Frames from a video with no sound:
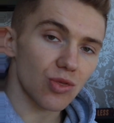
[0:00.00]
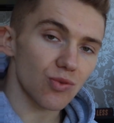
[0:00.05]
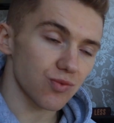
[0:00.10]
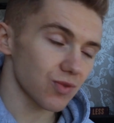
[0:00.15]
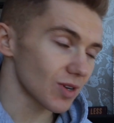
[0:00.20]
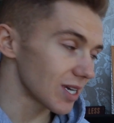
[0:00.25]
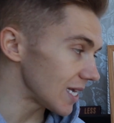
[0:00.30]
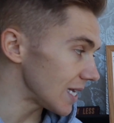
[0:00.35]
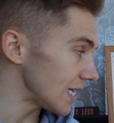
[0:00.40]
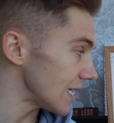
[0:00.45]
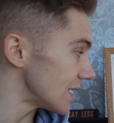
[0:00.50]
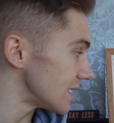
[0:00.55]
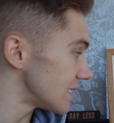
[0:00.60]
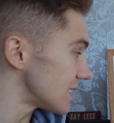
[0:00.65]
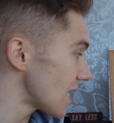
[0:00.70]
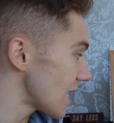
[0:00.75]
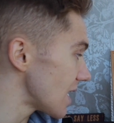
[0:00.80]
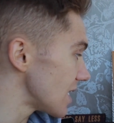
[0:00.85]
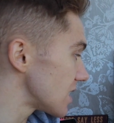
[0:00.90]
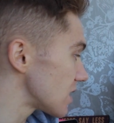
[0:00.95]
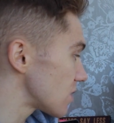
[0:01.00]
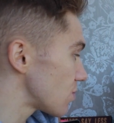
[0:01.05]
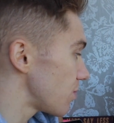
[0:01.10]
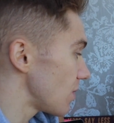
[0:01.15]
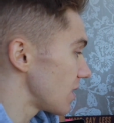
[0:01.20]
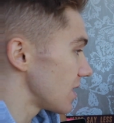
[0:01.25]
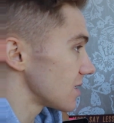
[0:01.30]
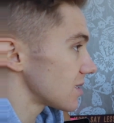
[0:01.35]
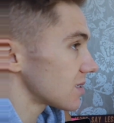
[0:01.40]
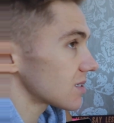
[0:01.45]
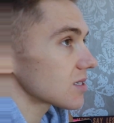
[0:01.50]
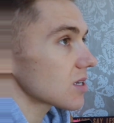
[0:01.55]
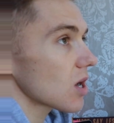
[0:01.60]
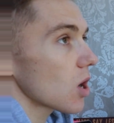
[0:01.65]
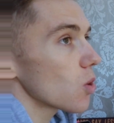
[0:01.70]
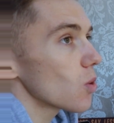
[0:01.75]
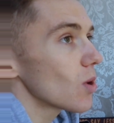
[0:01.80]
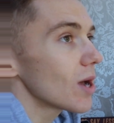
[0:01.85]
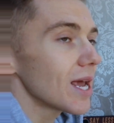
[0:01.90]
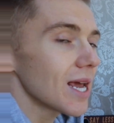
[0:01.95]
three day split.
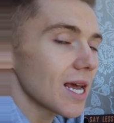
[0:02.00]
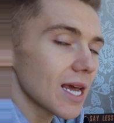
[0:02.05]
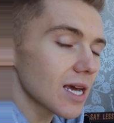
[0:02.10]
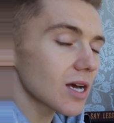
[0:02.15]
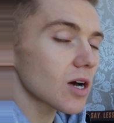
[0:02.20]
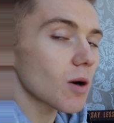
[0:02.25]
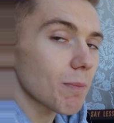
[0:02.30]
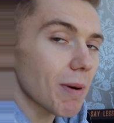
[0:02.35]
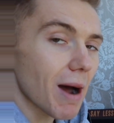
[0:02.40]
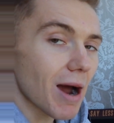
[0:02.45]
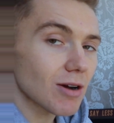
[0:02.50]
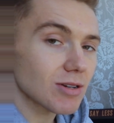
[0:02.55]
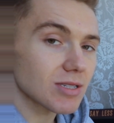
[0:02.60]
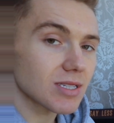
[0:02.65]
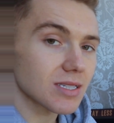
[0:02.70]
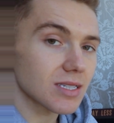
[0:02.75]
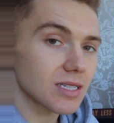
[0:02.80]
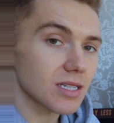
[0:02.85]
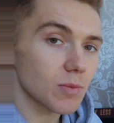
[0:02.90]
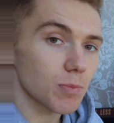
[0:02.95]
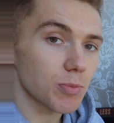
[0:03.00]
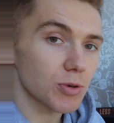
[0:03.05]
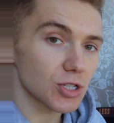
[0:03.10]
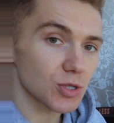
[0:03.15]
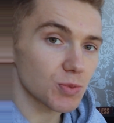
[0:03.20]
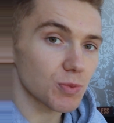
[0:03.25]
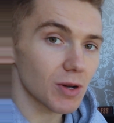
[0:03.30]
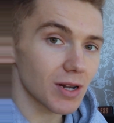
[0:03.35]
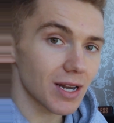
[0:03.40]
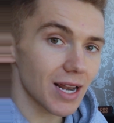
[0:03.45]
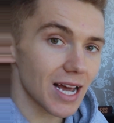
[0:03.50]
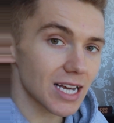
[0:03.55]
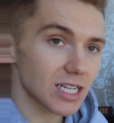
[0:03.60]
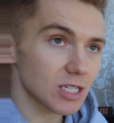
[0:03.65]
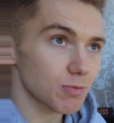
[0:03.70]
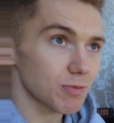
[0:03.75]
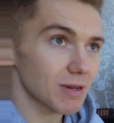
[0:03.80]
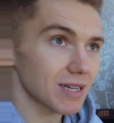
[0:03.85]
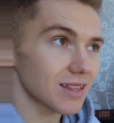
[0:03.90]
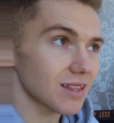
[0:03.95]
So in comparison to the push pull leg
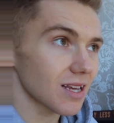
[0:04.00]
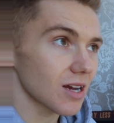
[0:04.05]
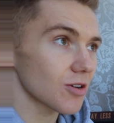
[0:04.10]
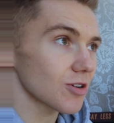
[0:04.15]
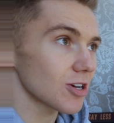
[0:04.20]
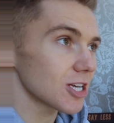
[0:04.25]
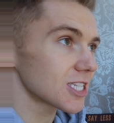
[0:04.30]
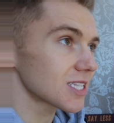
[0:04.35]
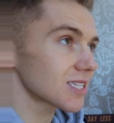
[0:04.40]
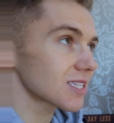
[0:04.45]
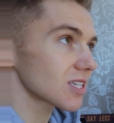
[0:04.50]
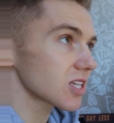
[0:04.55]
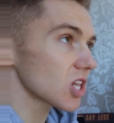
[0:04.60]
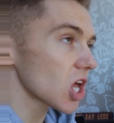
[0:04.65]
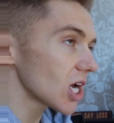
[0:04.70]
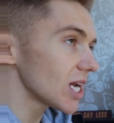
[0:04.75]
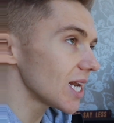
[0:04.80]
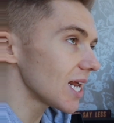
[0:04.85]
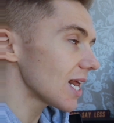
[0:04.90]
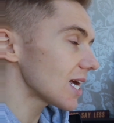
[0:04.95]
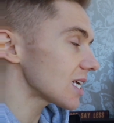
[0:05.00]
split, there is slightly